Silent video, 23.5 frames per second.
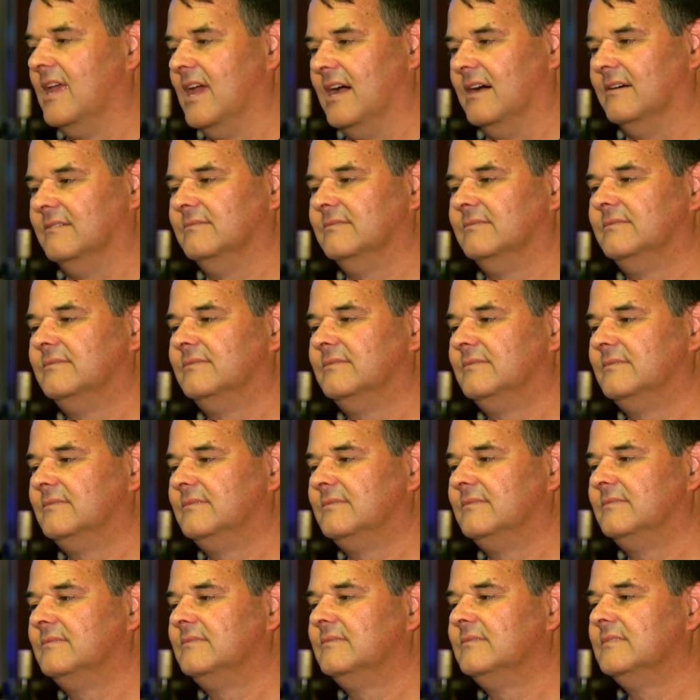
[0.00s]
Big Big
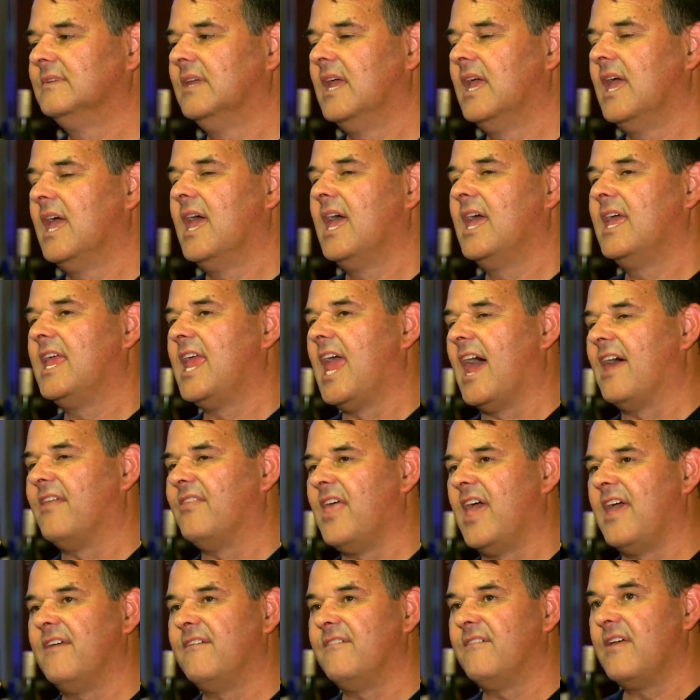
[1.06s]
Slow owner and
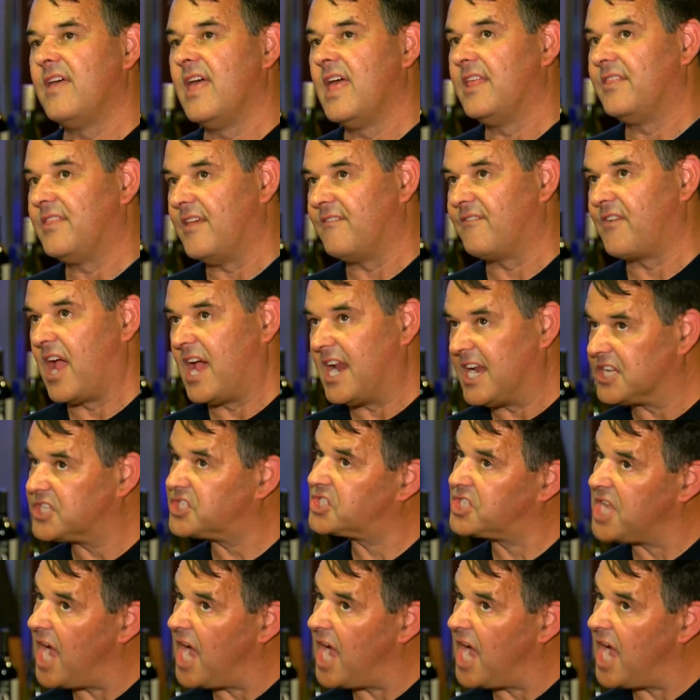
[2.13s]
musician Paul Irving